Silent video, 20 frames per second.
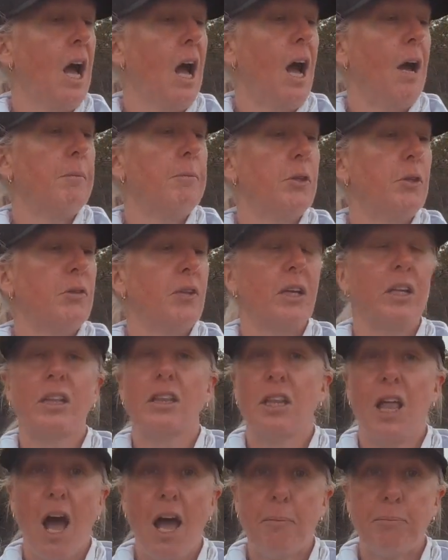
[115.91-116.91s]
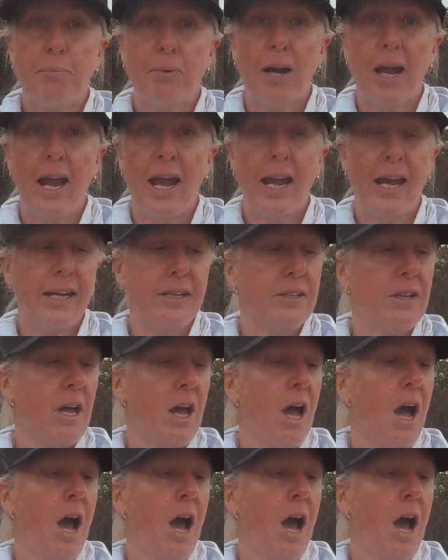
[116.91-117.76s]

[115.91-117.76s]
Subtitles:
I'm using light braid.